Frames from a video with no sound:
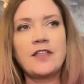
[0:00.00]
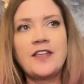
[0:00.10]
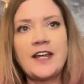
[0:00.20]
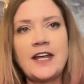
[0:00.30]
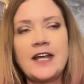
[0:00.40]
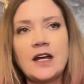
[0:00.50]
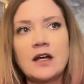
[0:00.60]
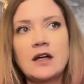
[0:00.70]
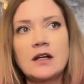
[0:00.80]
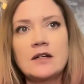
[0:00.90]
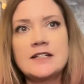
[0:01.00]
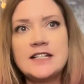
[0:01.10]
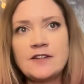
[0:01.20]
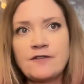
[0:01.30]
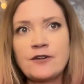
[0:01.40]
The
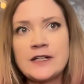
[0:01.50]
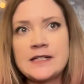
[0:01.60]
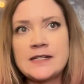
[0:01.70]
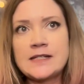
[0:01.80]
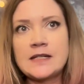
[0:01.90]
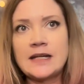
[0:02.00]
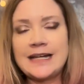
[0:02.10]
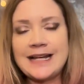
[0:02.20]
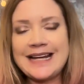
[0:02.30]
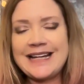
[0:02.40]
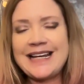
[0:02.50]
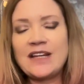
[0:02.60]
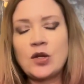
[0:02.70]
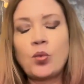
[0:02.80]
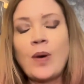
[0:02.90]
difference
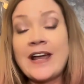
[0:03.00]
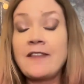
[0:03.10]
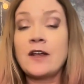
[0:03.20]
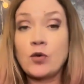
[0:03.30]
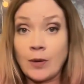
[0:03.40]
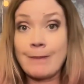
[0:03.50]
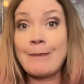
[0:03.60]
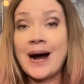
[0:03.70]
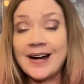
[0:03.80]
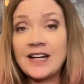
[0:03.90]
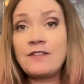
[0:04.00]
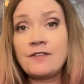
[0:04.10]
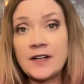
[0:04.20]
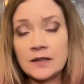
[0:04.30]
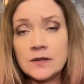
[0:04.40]
in the way that your body
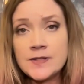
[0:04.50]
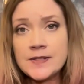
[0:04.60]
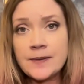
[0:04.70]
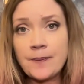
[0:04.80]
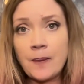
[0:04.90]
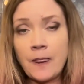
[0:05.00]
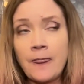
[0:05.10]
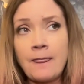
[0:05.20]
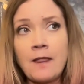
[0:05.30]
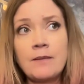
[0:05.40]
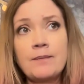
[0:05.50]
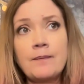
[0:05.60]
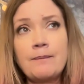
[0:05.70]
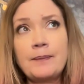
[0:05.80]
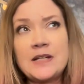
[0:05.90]
feels
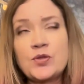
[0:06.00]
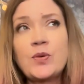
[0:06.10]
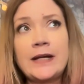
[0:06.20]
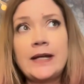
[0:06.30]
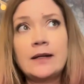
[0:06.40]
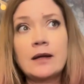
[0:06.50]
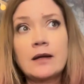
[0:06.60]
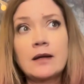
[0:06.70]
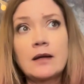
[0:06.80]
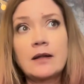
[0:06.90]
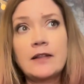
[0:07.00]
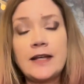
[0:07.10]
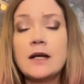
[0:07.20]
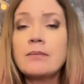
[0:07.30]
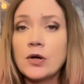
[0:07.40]
between
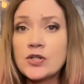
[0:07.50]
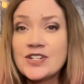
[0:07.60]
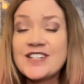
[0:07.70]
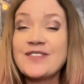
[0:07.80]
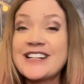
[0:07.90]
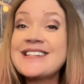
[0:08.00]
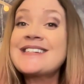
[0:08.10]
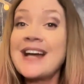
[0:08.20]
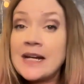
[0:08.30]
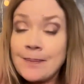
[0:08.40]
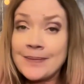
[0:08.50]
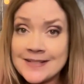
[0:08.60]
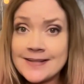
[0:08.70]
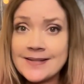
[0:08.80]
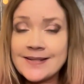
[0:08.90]
the emotions of
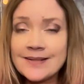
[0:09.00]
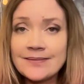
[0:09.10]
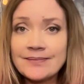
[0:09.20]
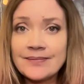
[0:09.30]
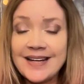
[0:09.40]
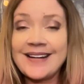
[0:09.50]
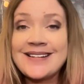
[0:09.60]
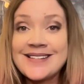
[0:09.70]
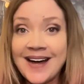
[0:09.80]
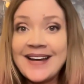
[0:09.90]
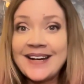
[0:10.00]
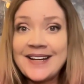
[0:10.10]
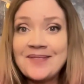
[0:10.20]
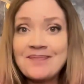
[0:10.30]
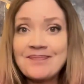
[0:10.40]
excitement and
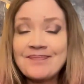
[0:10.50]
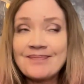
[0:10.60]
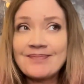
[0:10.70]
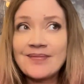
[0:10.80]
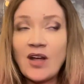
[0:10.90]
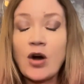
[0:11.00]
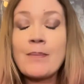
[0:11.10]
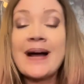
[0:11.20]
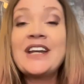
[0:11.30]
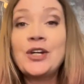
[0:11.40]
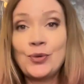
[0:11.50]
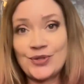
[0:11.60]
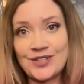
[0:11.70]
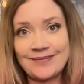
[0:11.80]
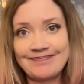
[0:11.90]
anxiety are
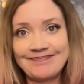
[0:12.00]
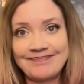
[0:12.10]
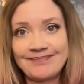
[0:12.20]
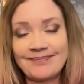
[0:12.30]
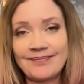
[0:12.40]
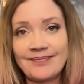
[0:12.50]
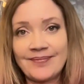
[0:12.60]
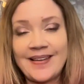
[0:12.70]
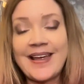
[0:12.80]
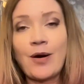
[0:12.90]
minute. They